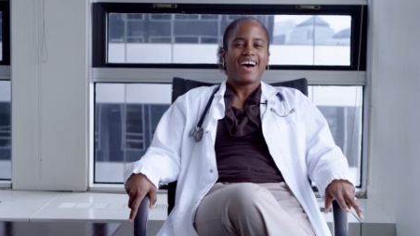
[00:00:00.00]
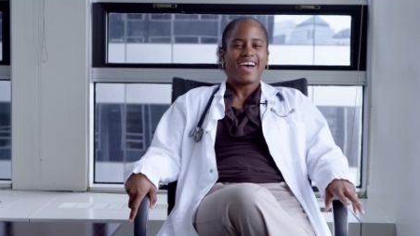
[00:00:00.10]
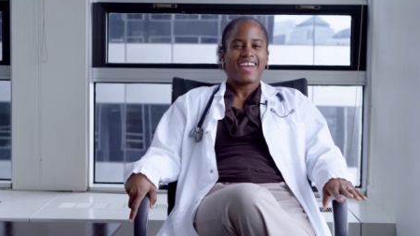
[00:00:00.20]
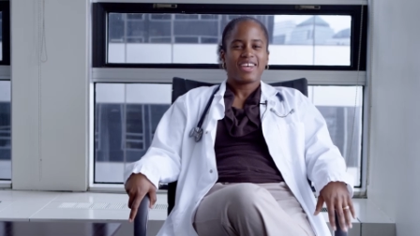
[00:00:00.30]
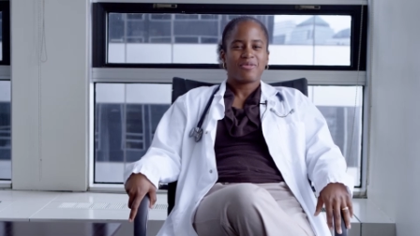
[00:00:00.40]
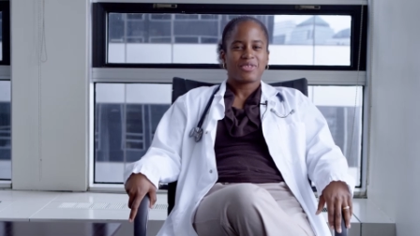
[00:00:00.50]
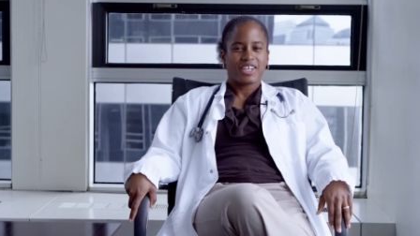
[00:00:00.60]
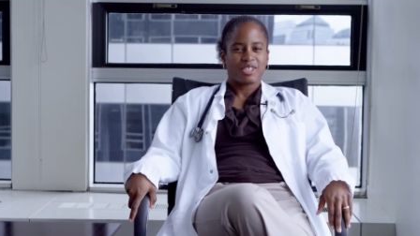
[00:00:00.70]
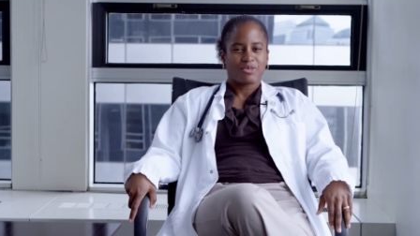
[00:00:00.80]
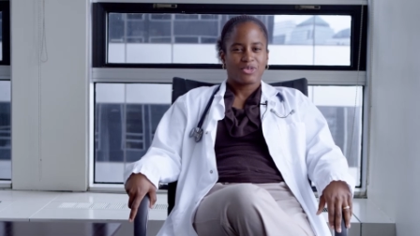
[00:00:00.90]
Hi, I'm
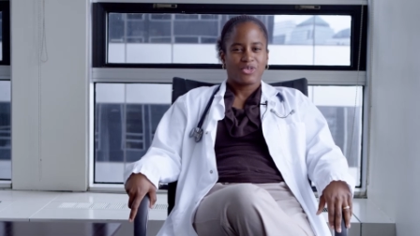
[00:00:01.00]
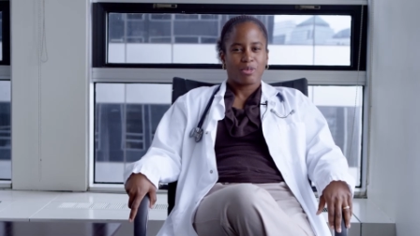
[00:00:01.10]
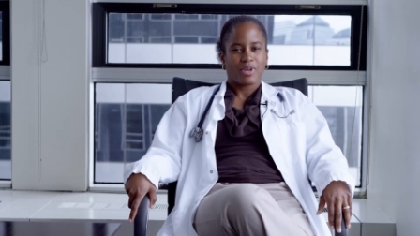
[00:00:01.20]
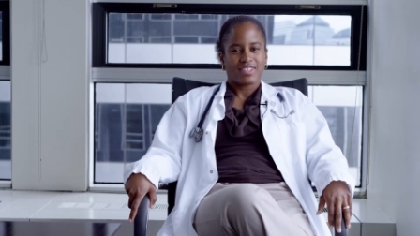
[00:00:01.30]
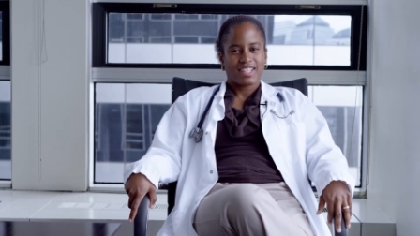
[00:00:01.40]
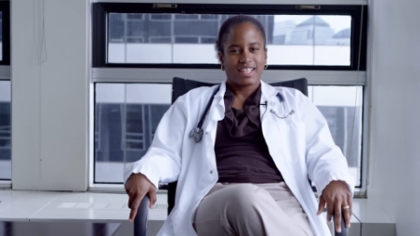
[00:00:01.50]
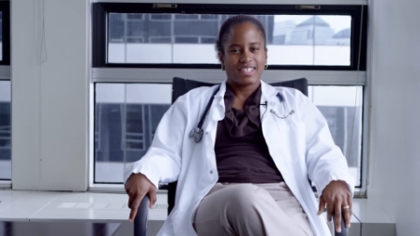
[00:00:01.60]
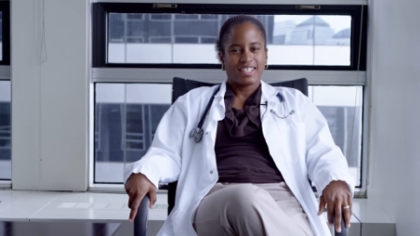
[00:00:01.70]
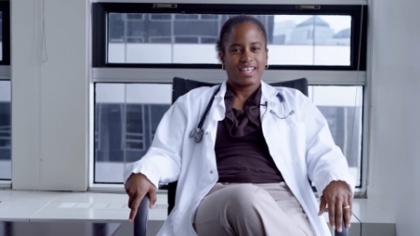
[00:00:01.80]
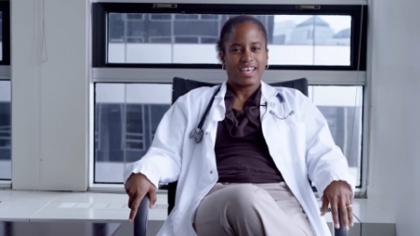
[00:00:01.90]
Jasmine Riviere
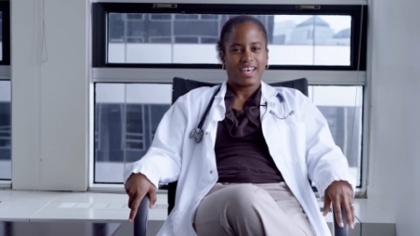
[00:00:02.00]
Marcelin.